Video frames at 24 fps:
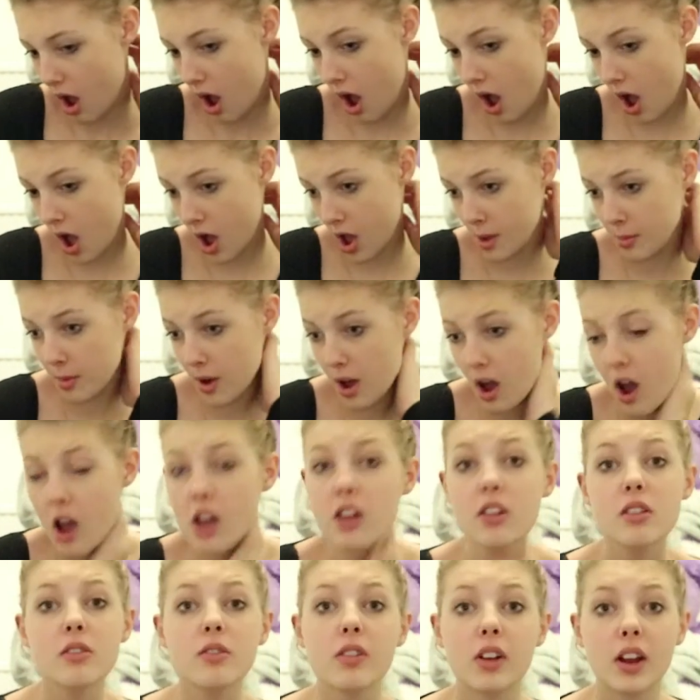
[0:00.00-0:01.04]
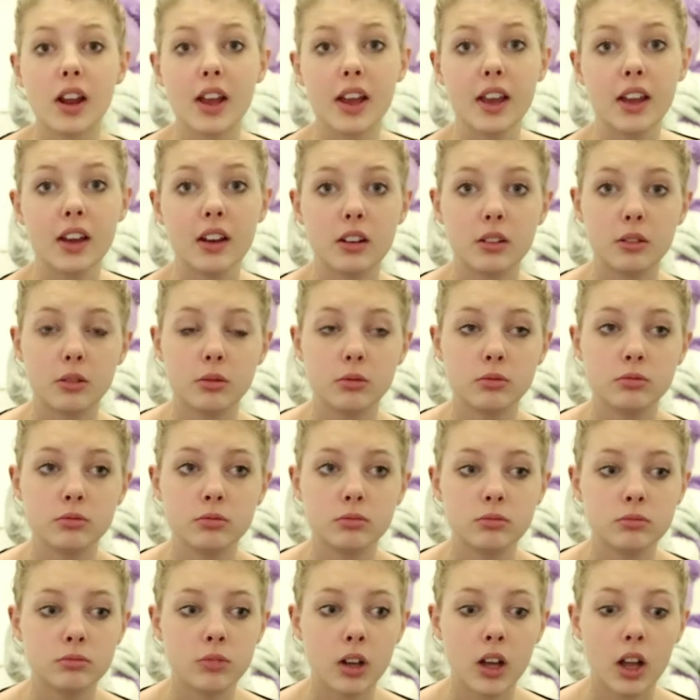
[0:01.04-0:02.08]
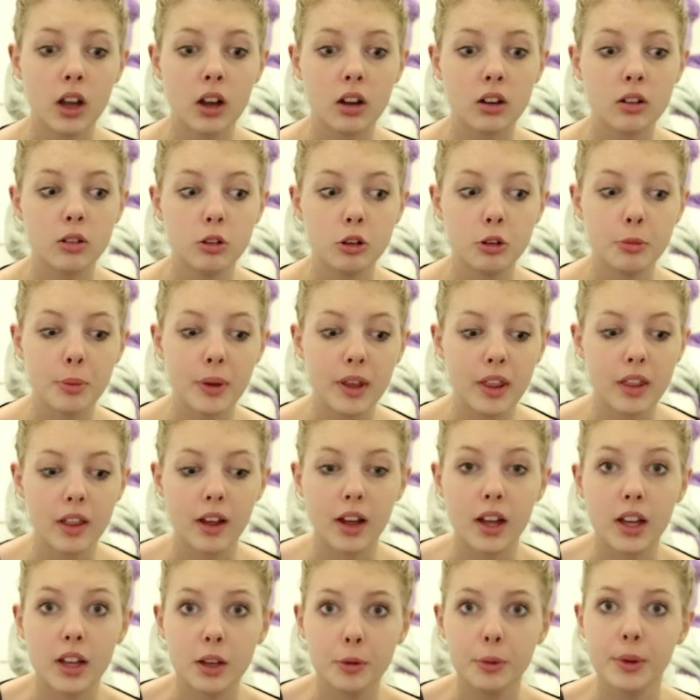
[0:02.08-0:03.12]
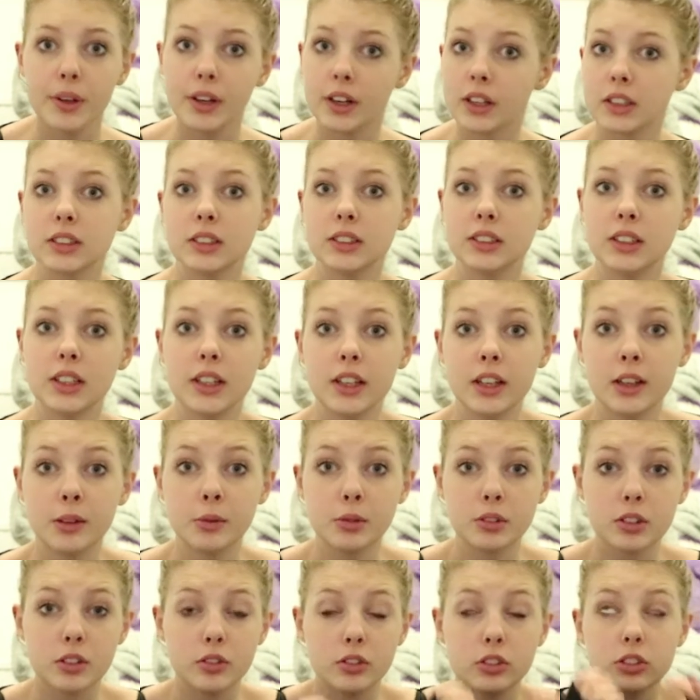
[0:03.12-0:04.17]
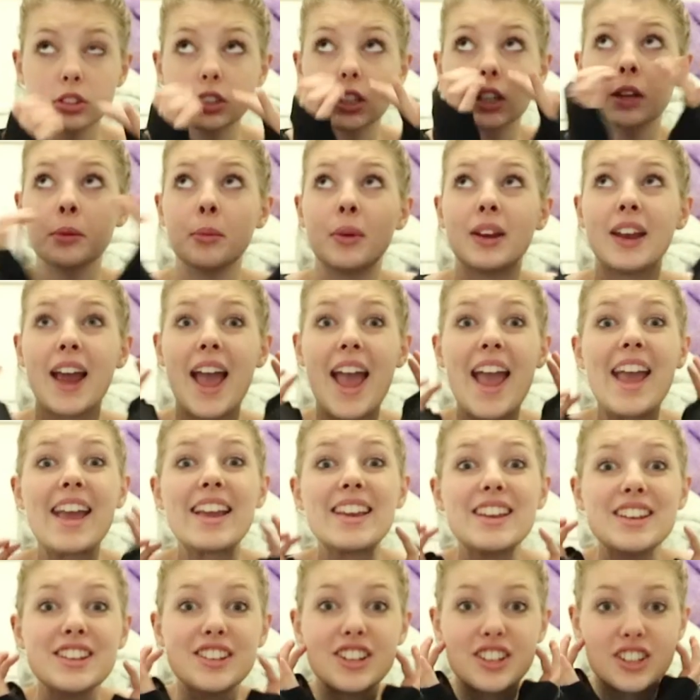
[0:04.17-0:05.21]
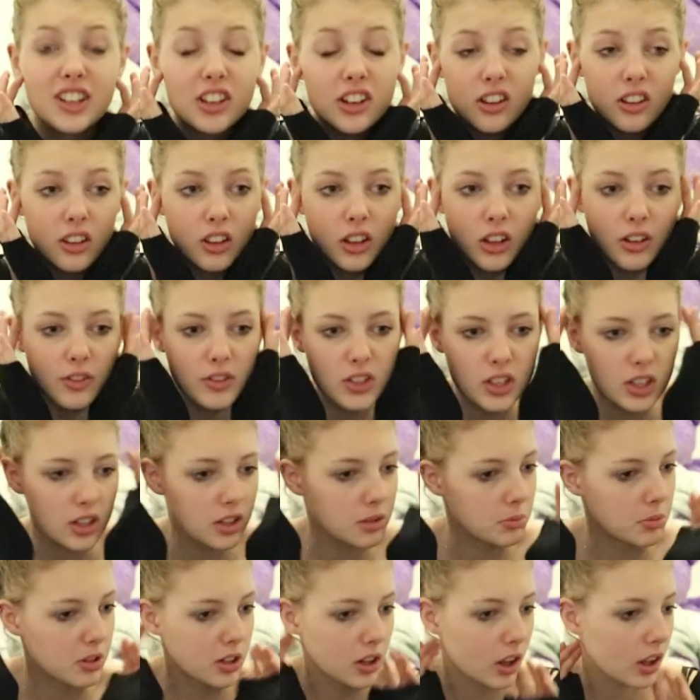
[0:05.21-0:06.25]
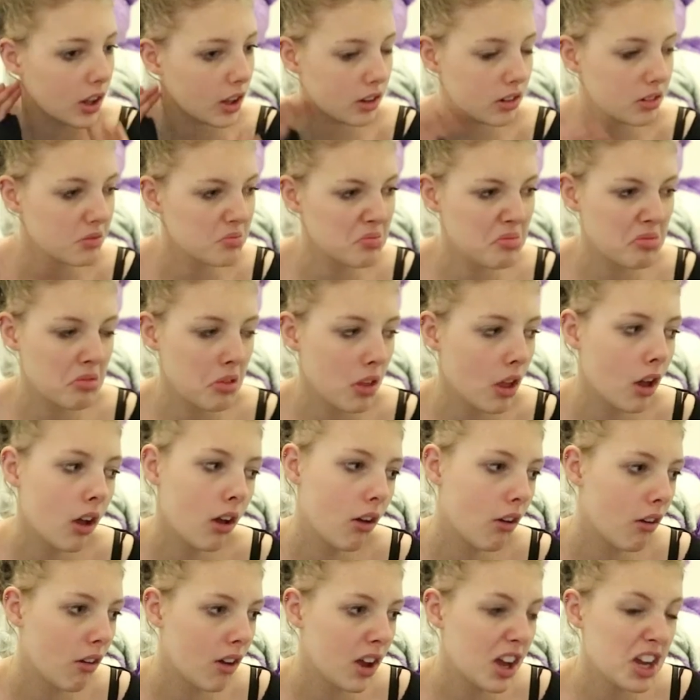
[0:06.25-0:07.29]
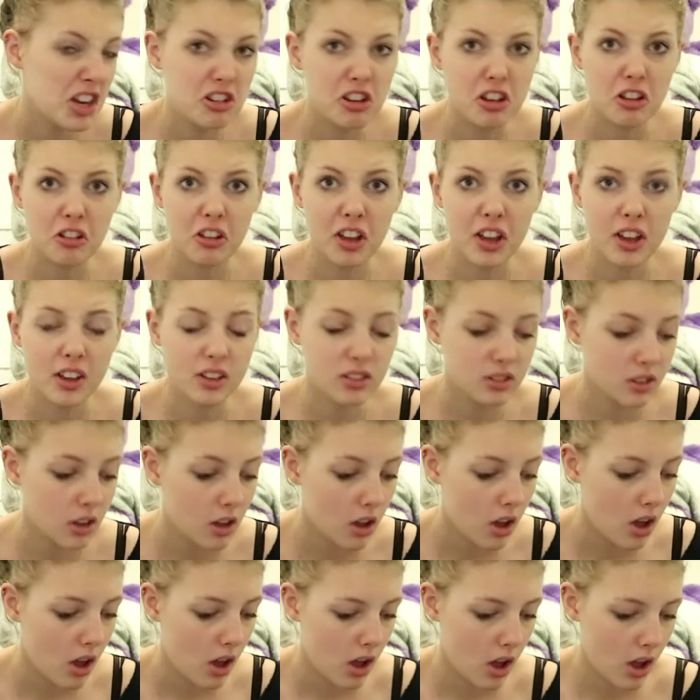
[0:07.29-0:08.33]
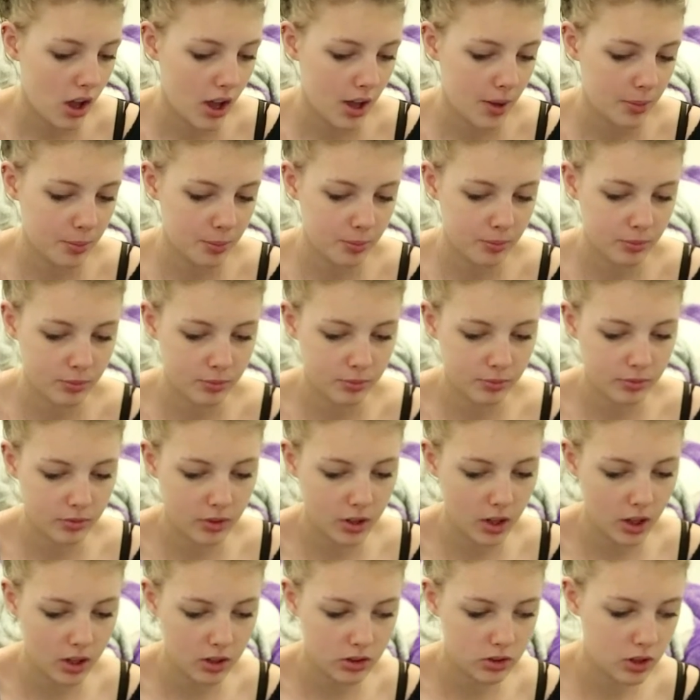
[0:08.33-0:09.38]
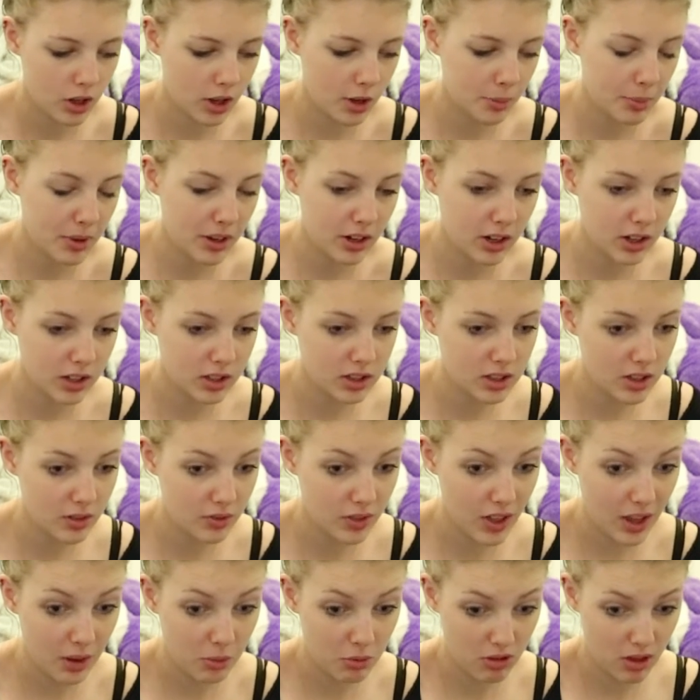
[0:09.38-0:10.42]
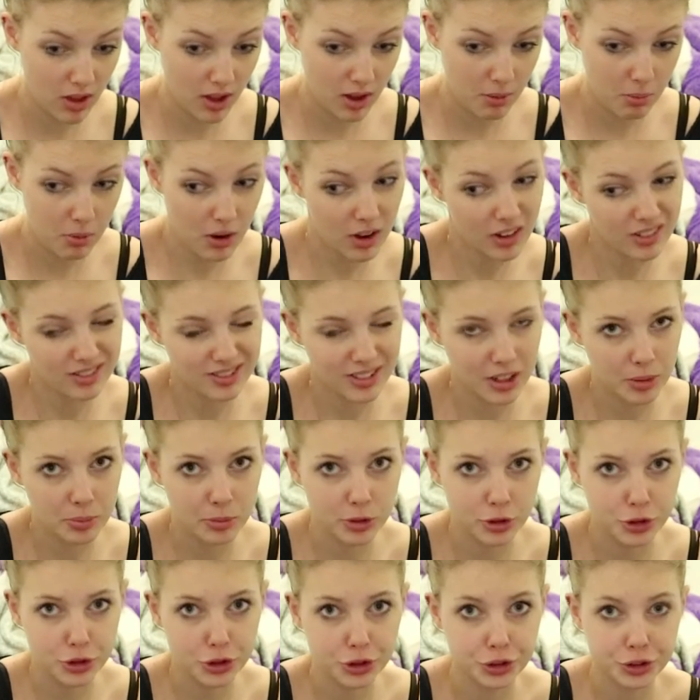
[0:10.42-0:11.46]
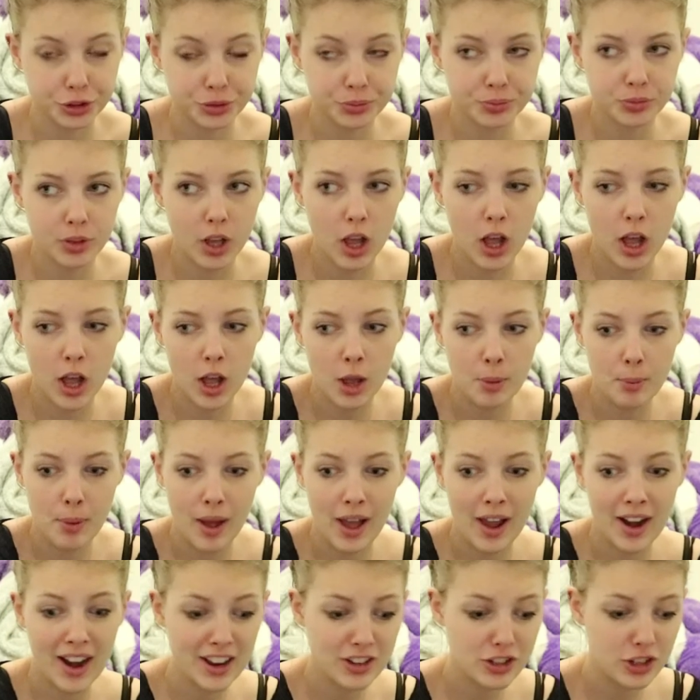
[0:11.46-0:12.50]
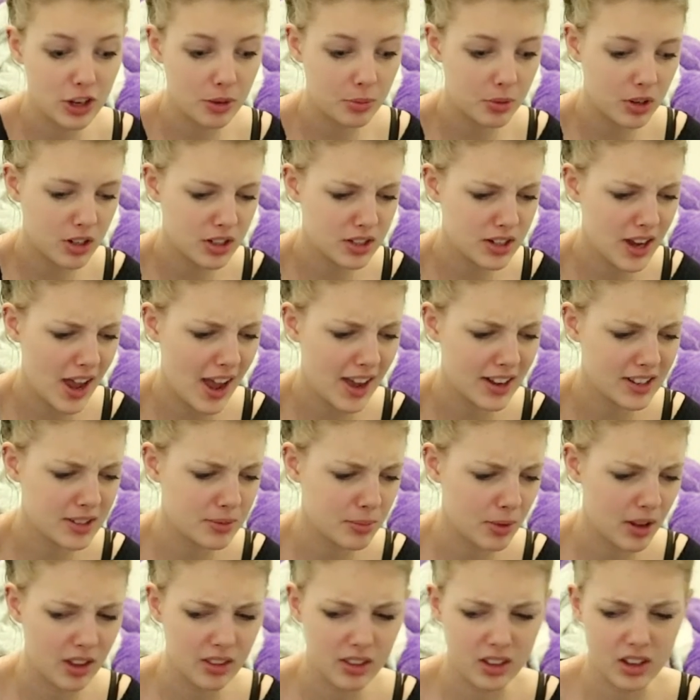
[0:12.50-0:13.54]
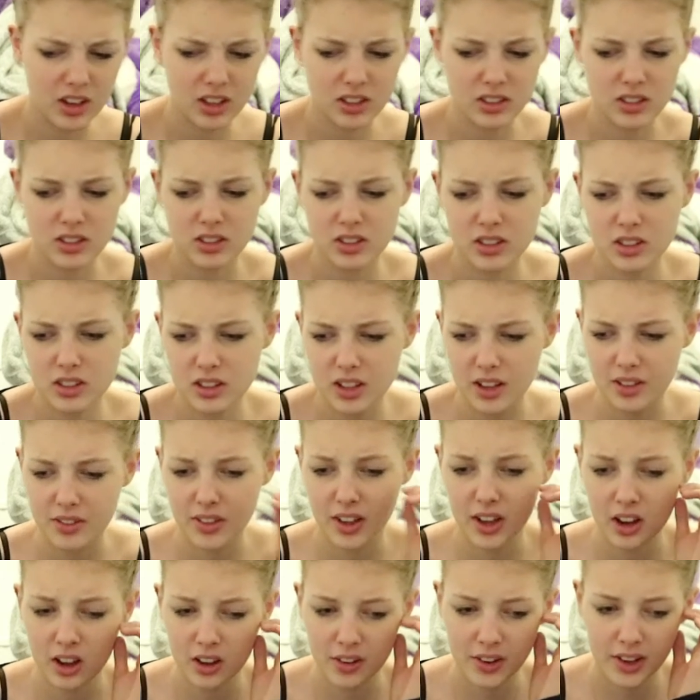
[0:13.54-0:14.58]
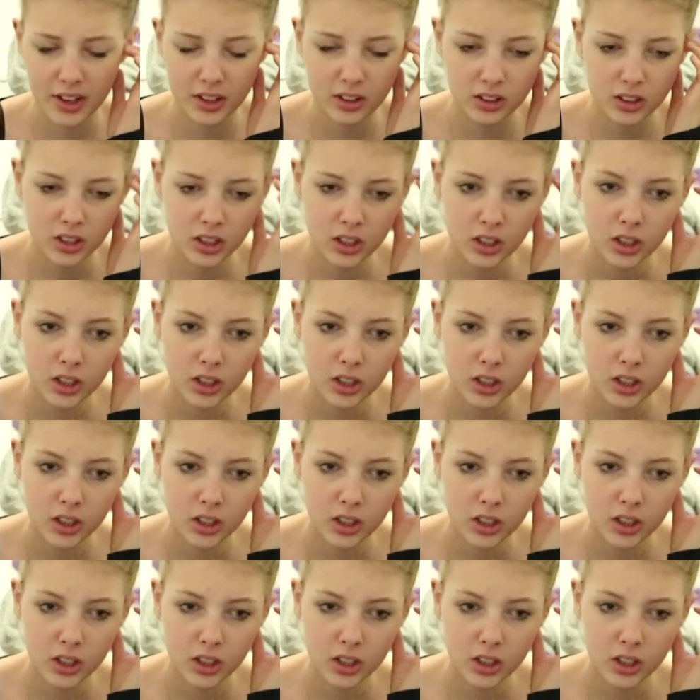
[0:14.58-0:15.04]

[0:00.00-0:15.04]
Hopefully my uncle will be there. It'd be nice to see him because I've not seen him in ages. I don't think I've seen him in like 2 years. So it'd be nice if they were there, but I'm not sure. And actually, I'm going to text my cousins to see if they're going.